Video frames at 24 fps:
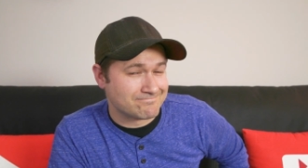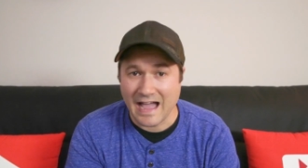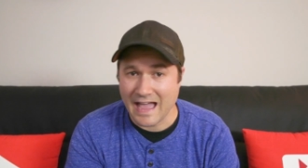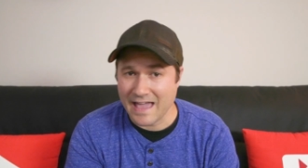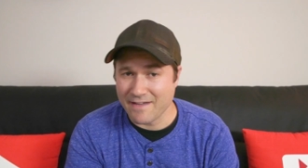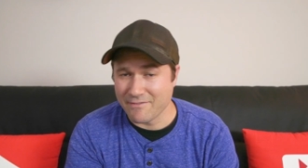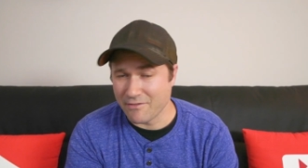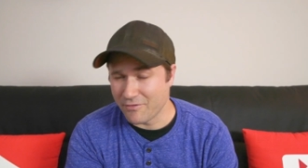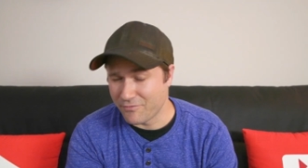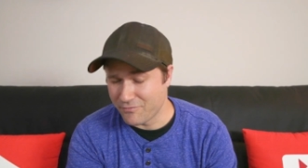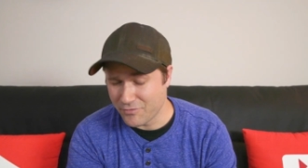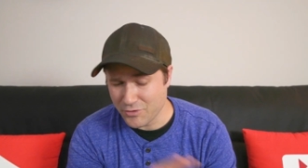I
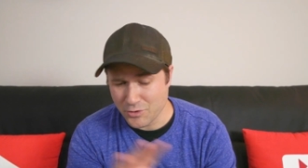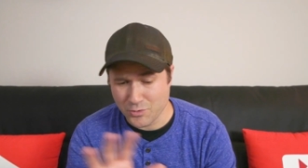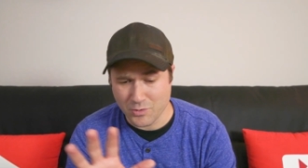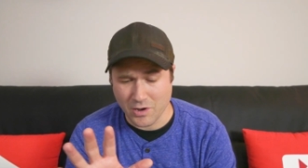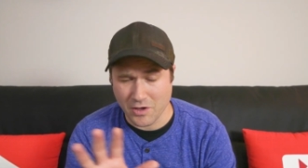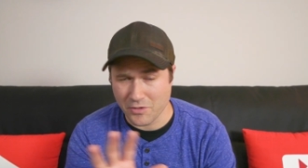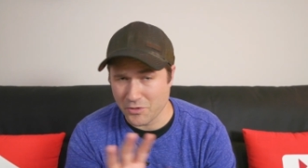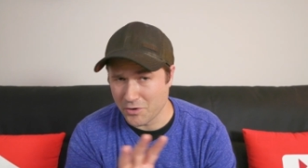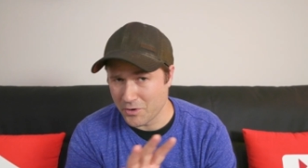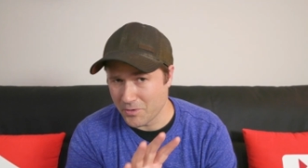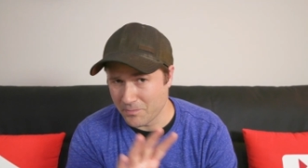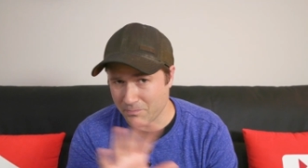have a few
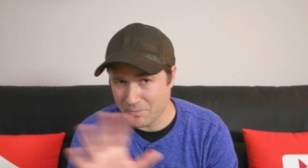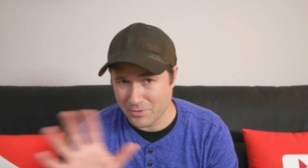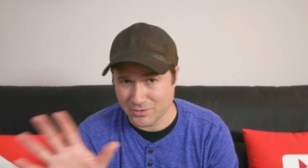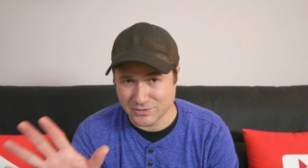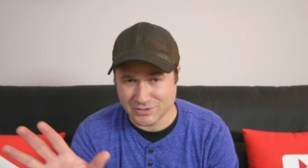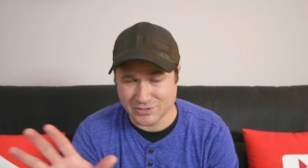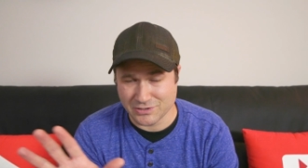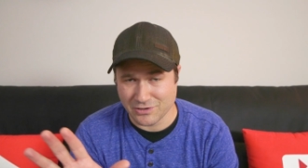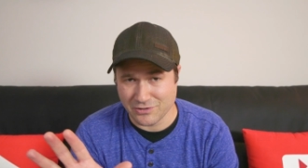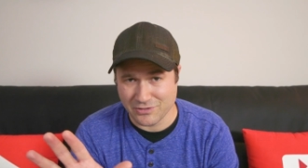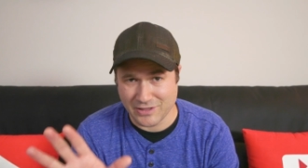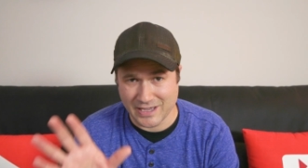other
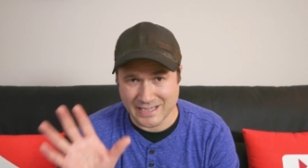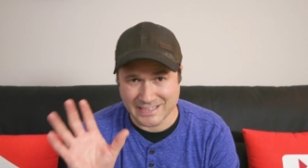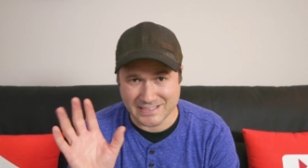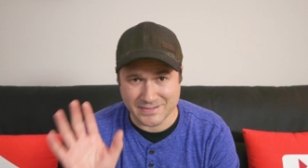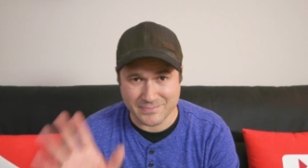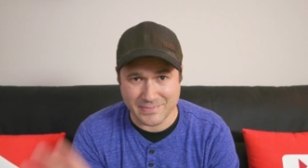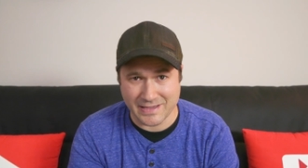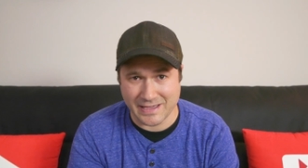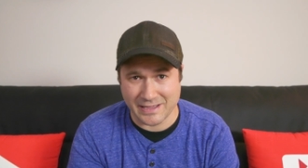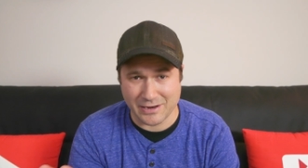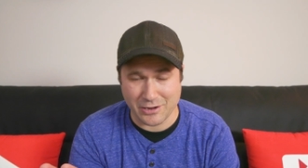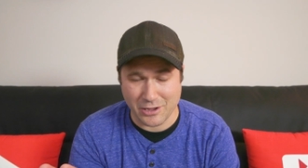personal thoughts
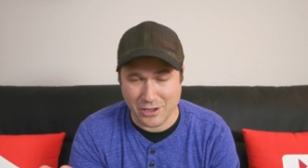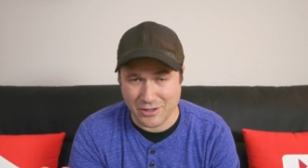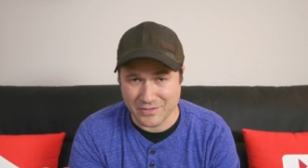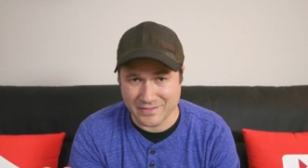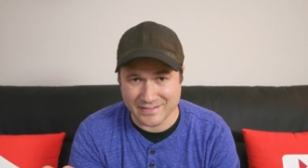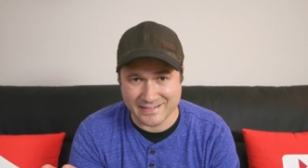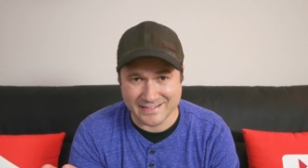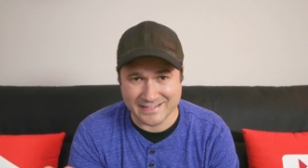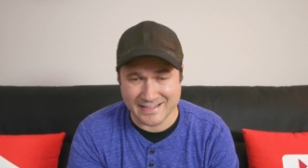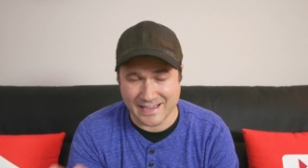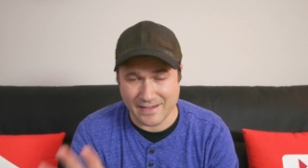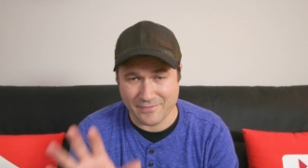about all
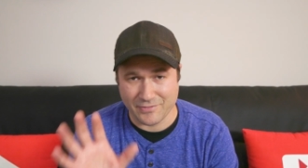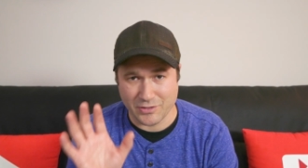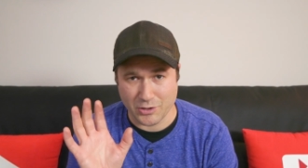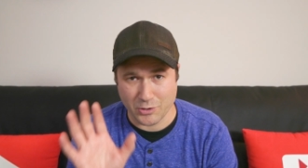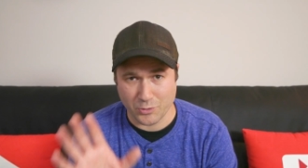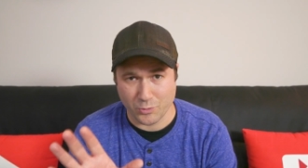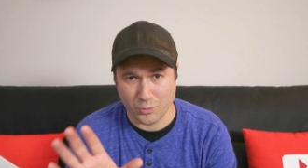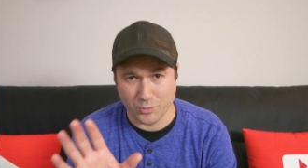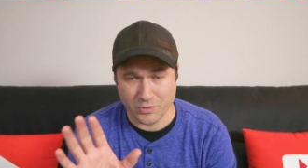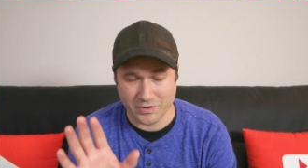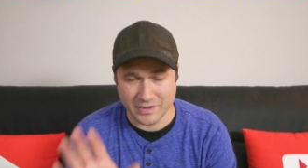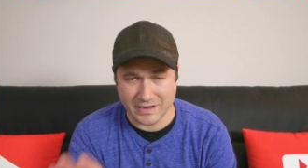this stuff
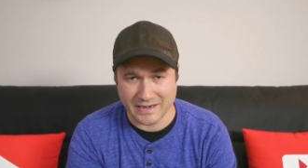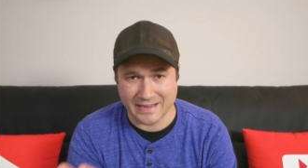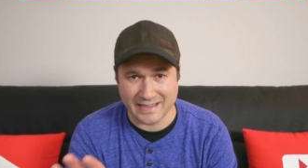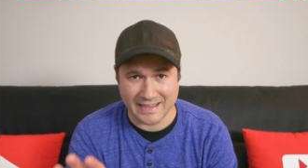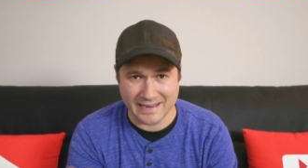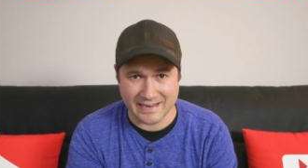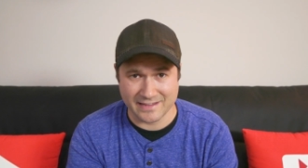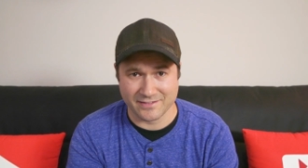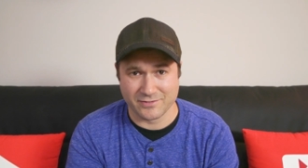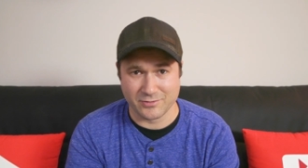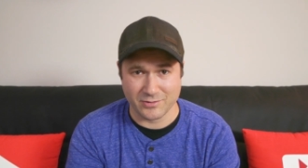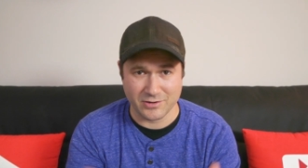that we're gonna
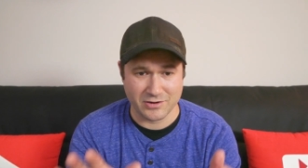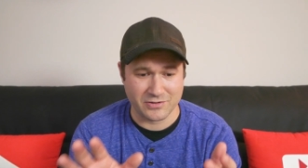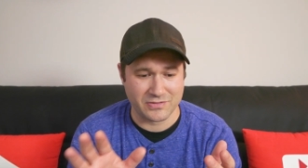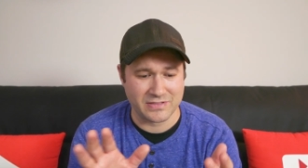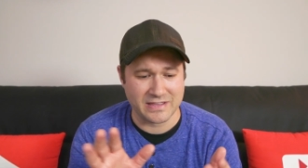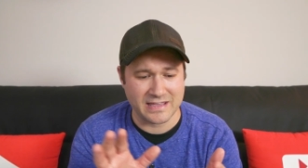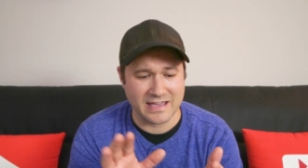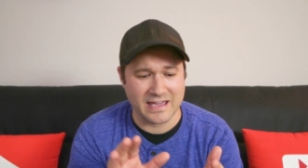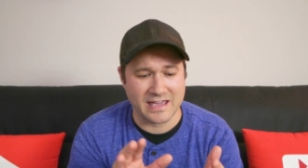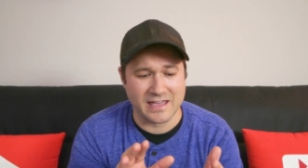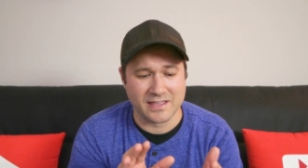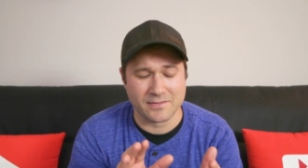get into here at
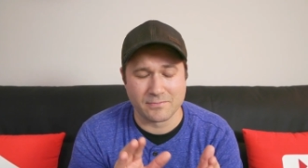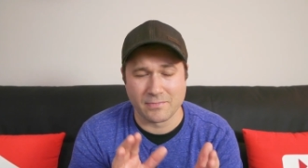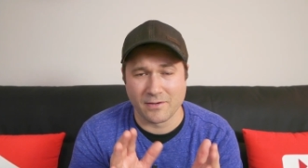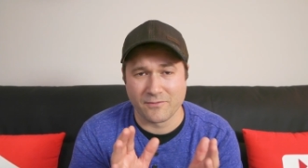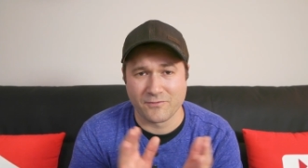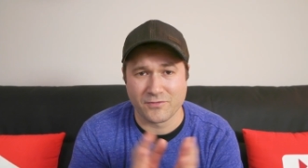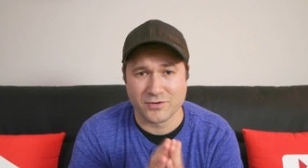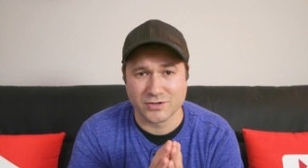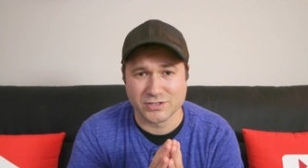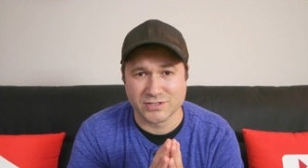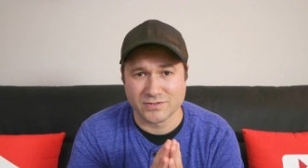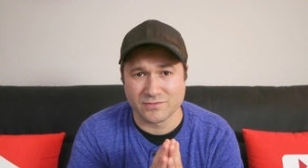the end,
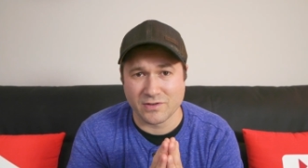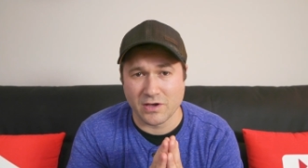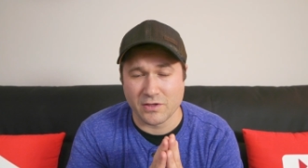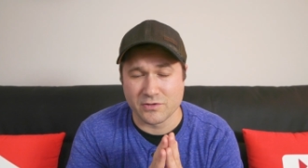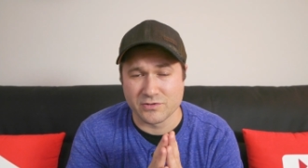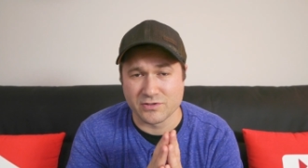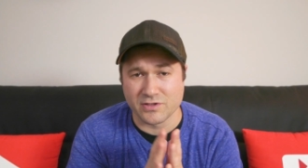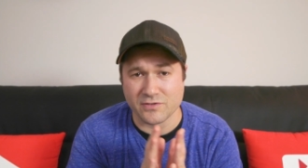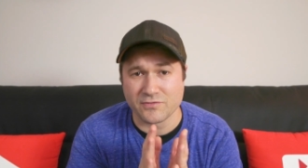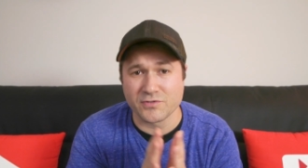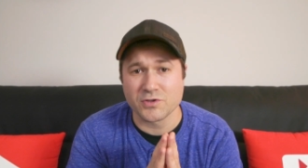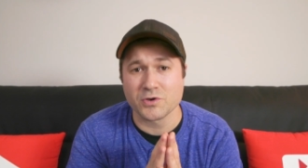but first of all,
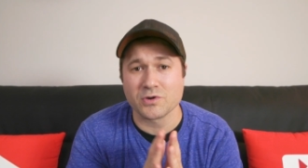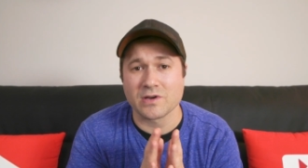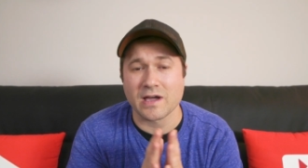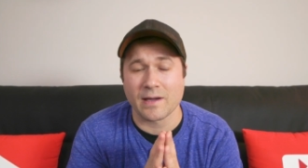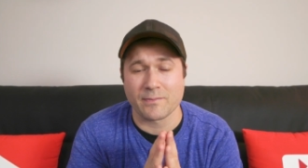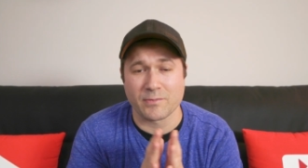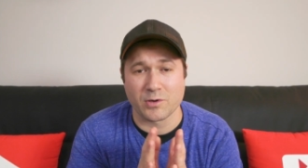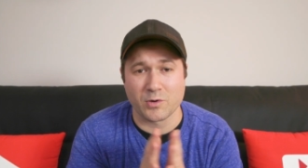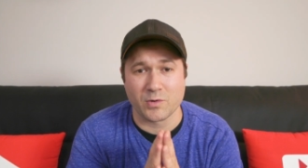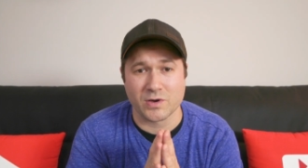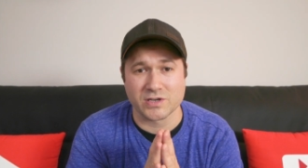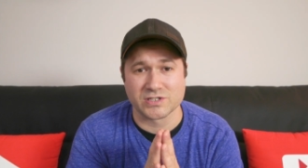there's a few
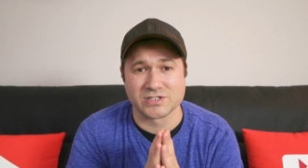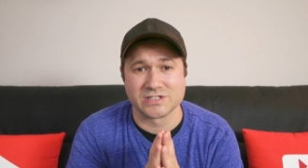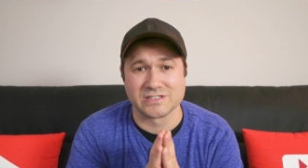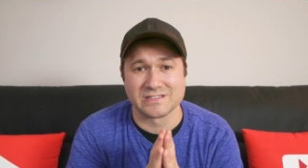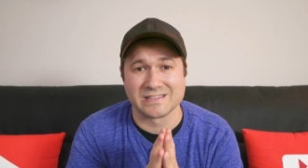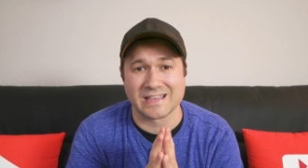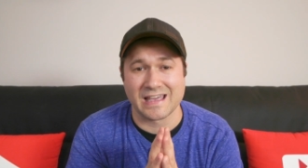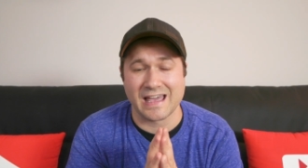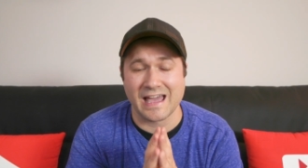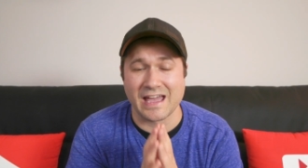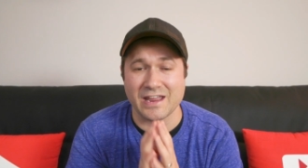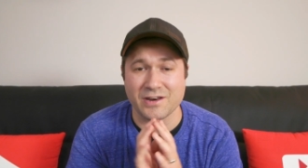common questions
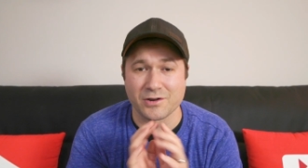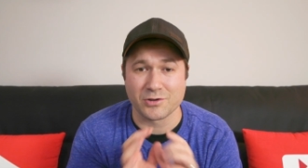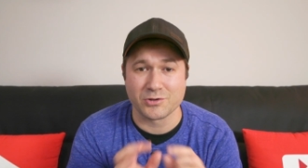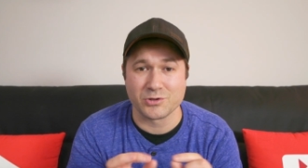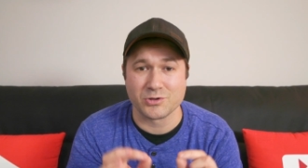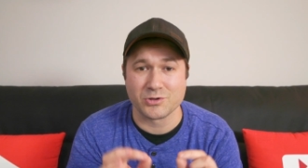that I know